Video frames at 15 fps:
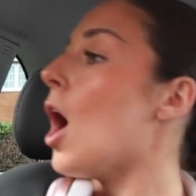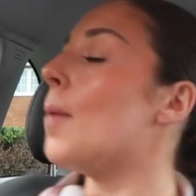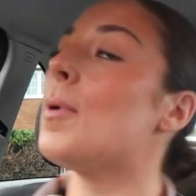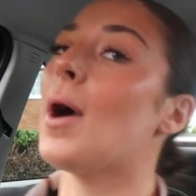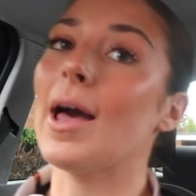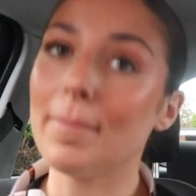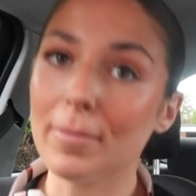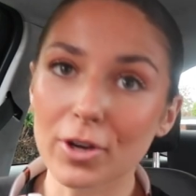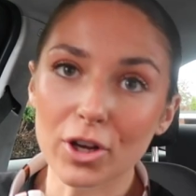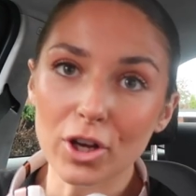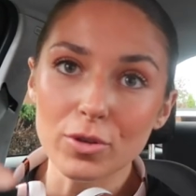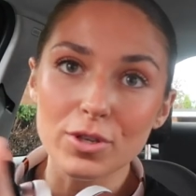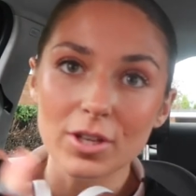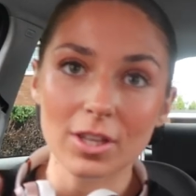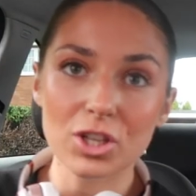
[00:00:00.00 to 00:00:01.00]
But I'm gonna go
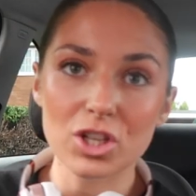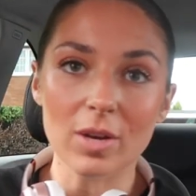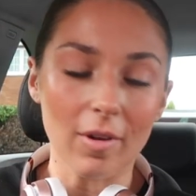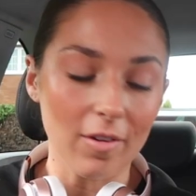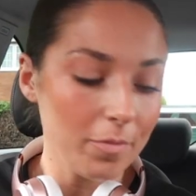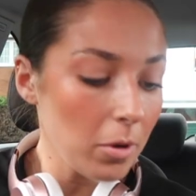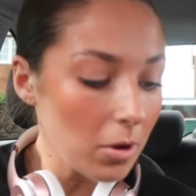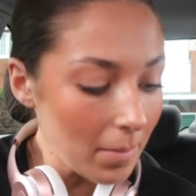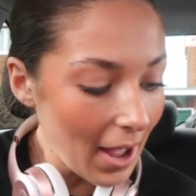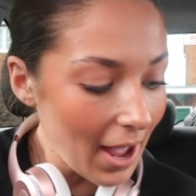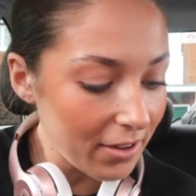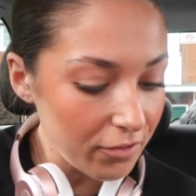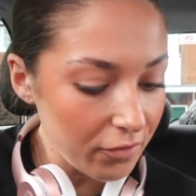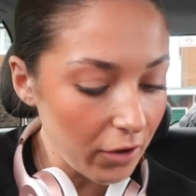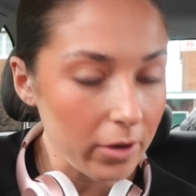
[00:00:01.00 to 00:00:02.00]
to the gym. I've put my
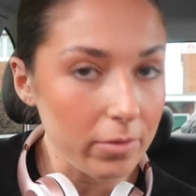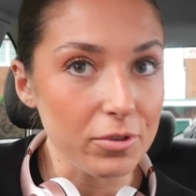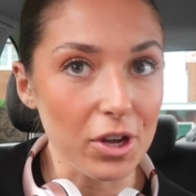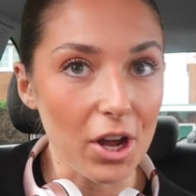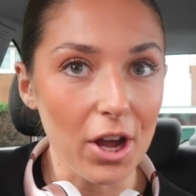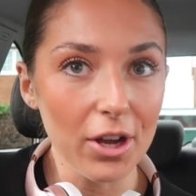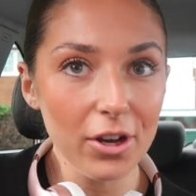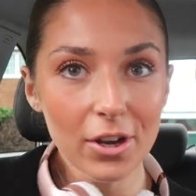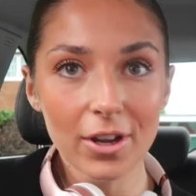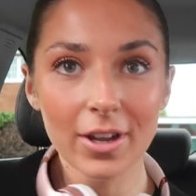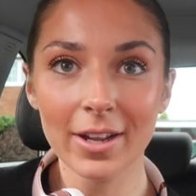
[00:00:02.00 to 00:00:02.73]
headphones on